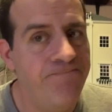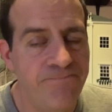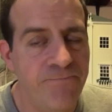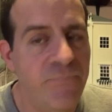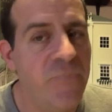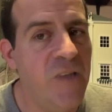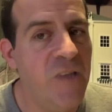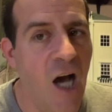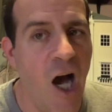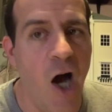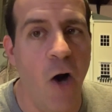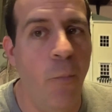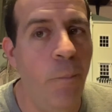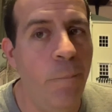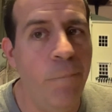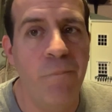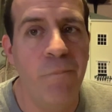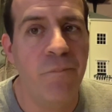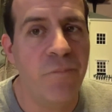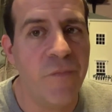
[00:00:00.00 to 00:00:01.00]
no,
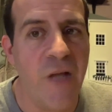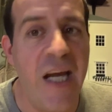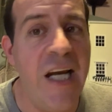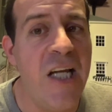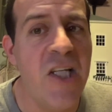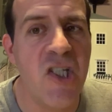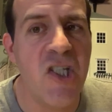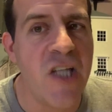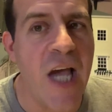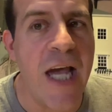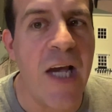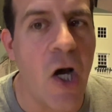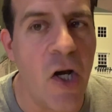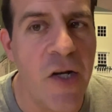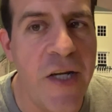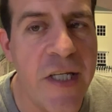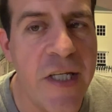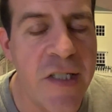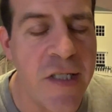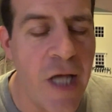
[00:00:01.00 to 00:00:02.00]
they didn't stink on
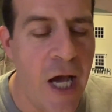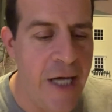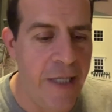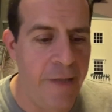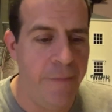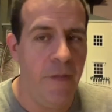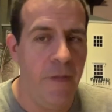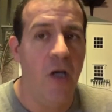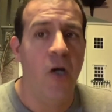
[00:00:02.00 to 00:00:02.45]
this night.